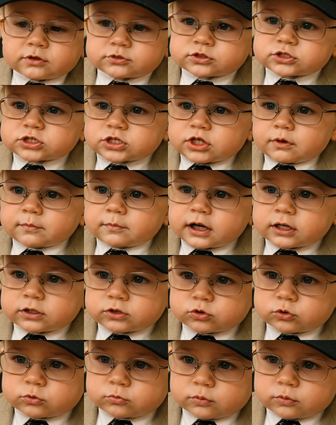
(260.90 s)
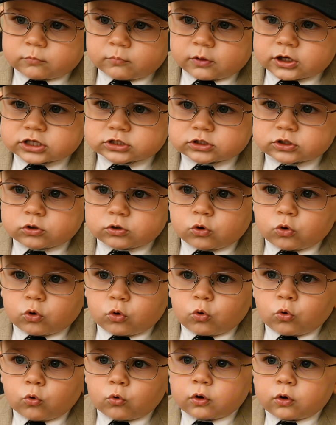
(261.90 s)
That's what separates you from the rest of the
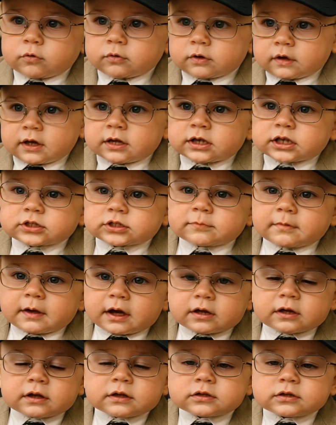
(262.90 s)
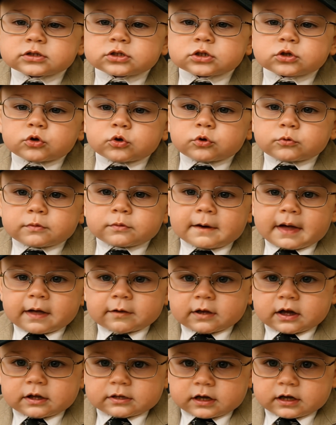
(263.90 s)
whole world. Because Americans, you don't
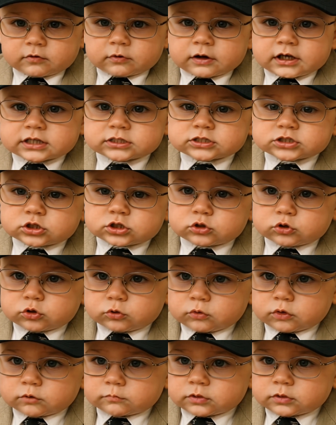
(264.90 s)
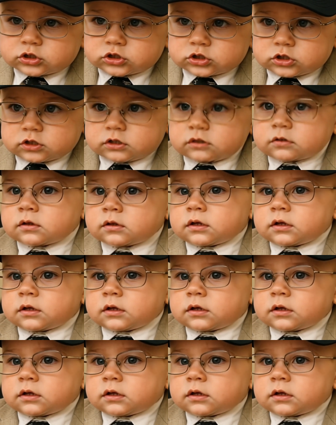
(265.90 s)
trample on their rights because they're going to come get you.